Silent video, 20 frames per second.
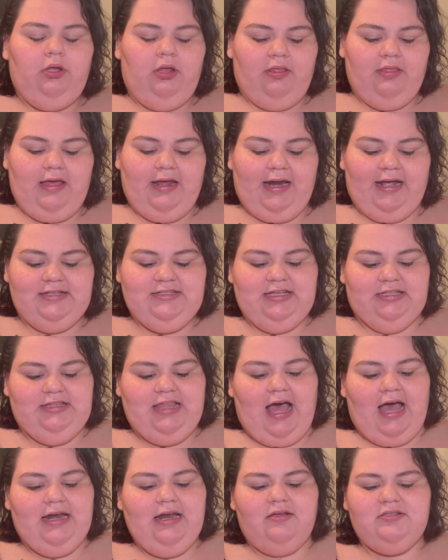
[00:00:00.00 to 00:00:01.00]
that I did
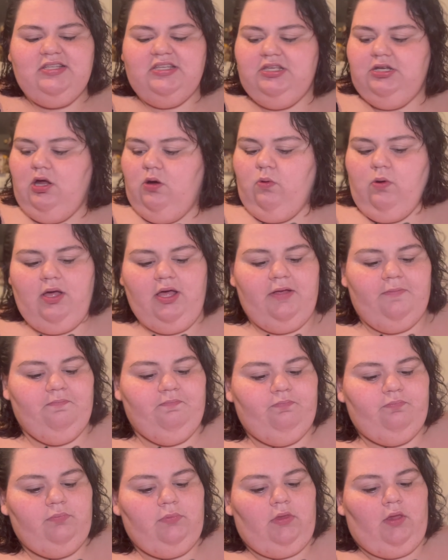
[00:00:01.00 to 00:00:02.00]
that. And I was like, you know what?
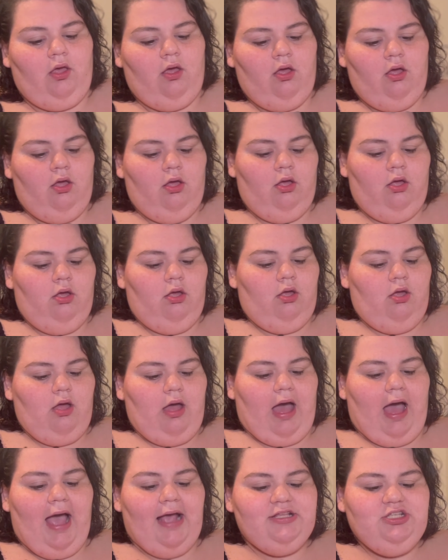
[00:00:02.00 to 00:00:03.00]

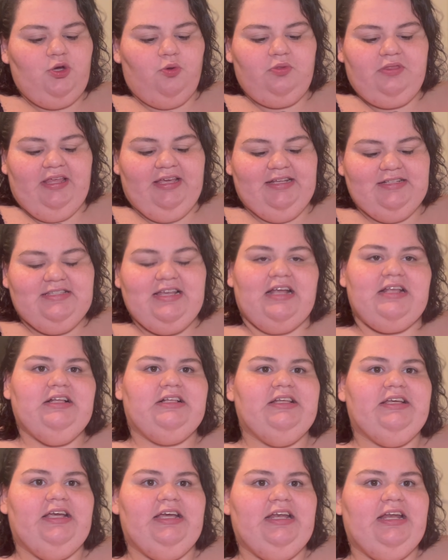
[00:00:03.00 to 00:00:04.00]
I don't think it's
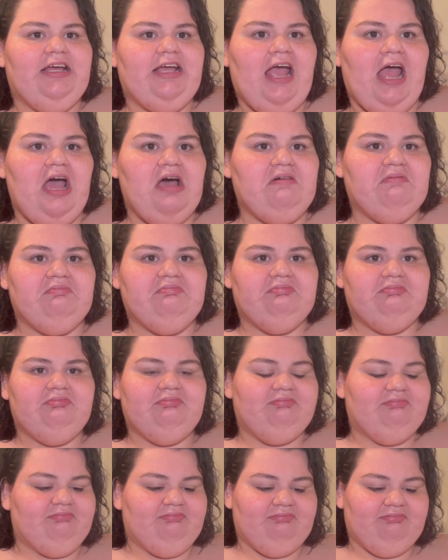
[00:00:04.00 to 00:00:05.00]
technically eating out
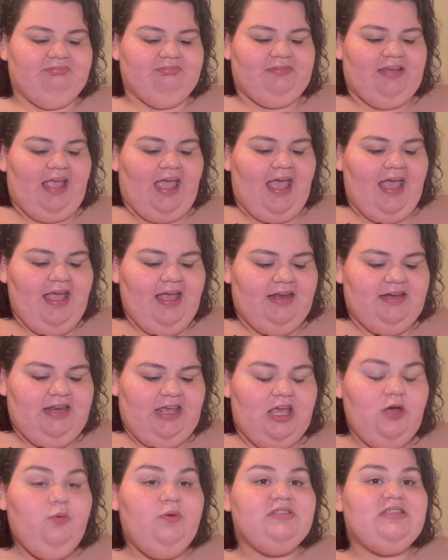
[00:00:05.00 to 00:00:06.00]
and
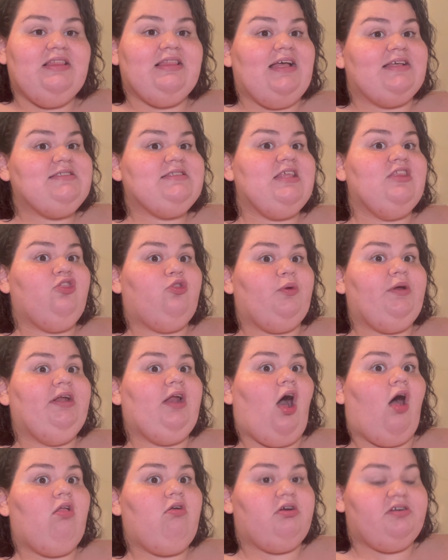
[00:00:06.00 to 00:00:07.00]
it was less than
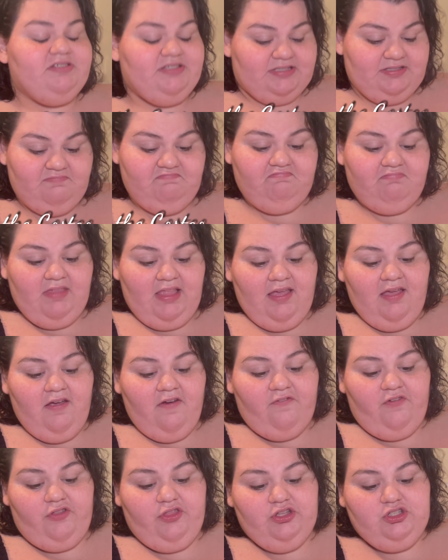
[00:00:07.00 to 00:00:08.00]
$3
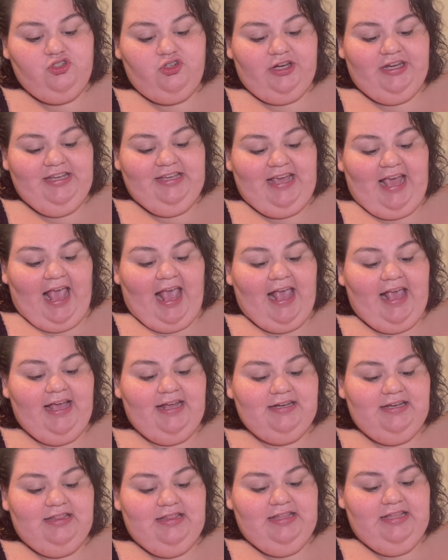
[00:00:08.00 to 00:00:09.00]
for the drink
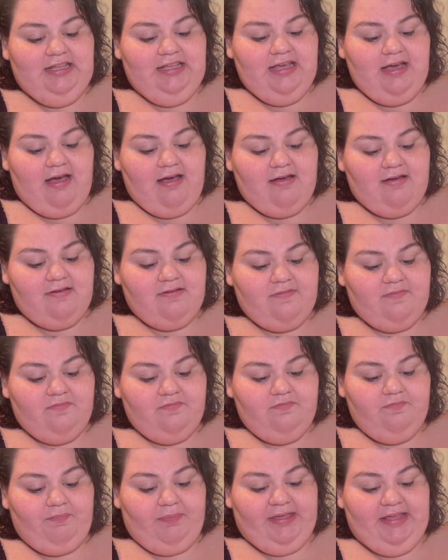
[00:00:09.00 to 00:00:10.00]
and the
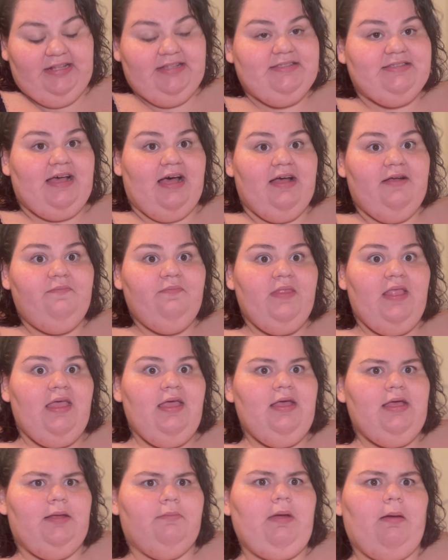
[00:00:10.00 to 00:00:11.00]
um, pizza.
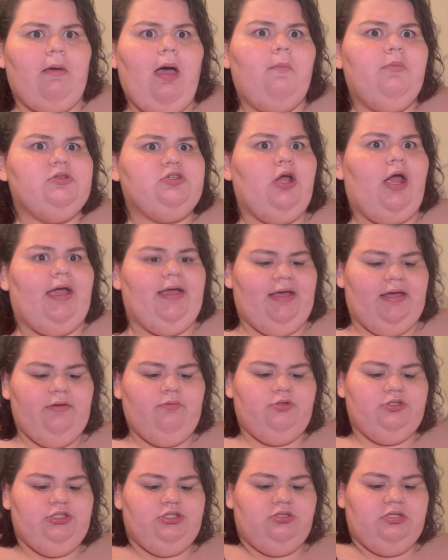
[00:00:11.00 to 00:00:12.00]
And my mom was right. It
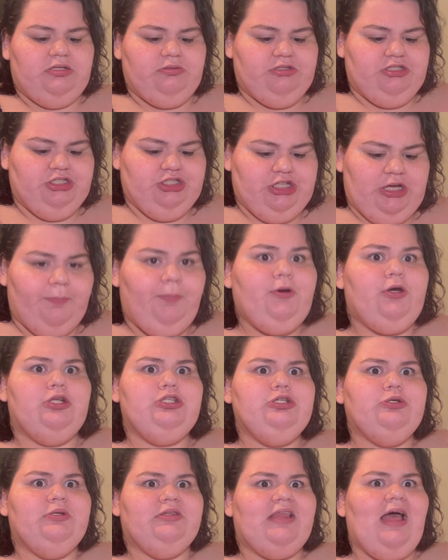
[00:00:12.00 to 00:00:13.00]
was it was cheaper to
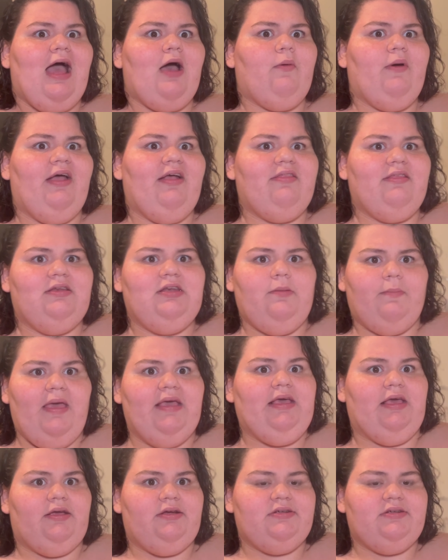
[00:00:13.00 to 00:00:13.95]
do it that way than to make it